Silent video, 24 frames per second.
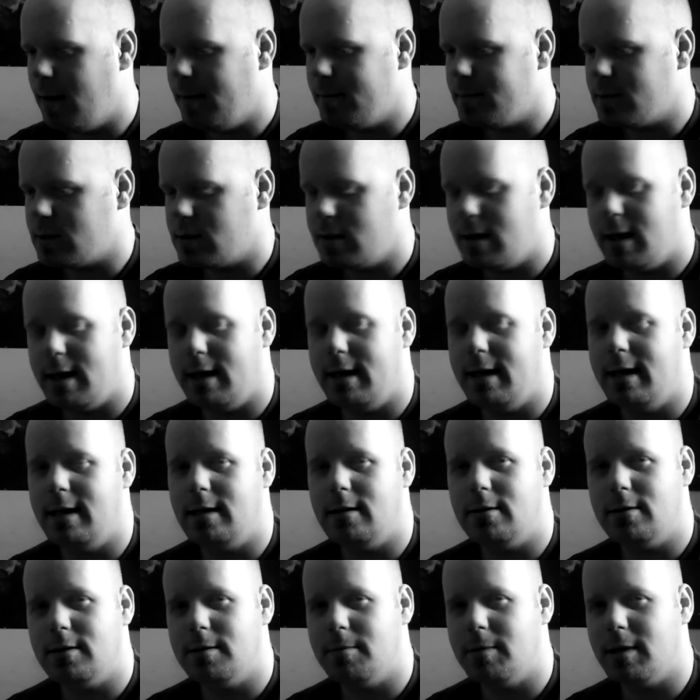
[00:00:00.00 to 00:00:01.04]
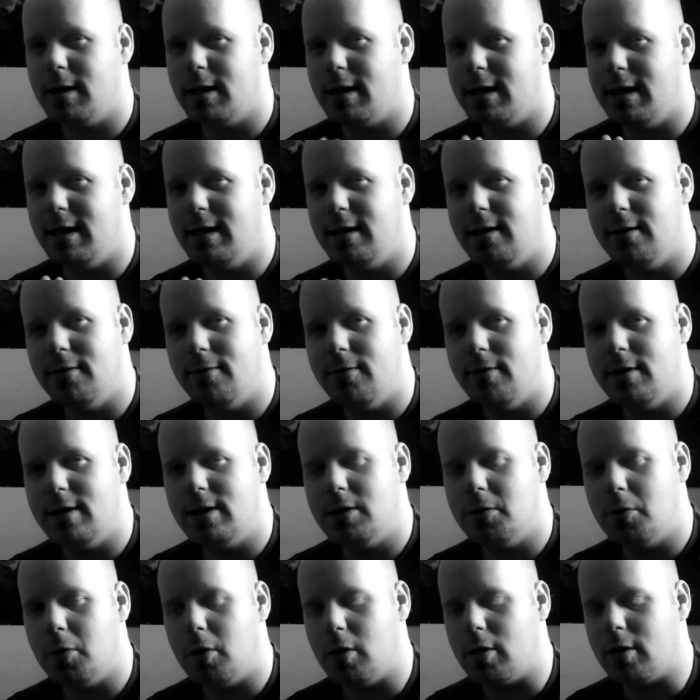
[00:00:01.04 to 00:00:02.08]
So yeah, it handles some
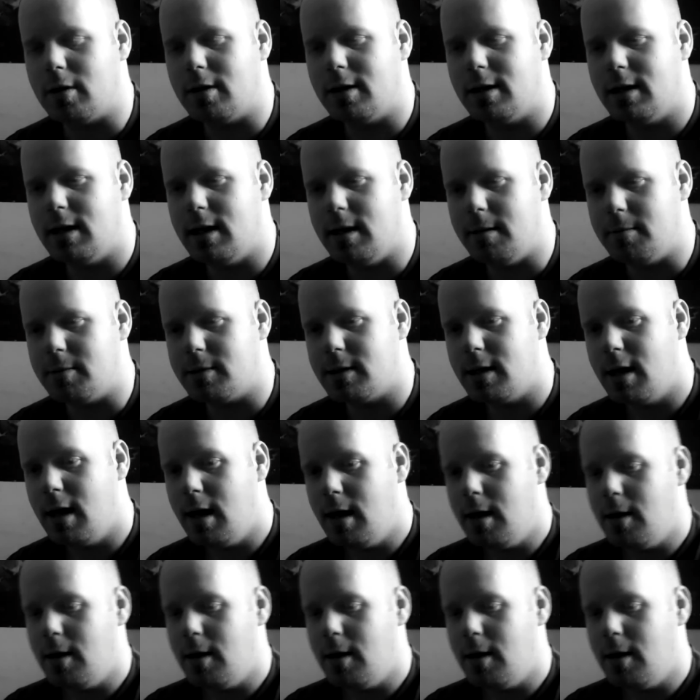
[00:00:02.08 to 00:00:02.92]
individual clips,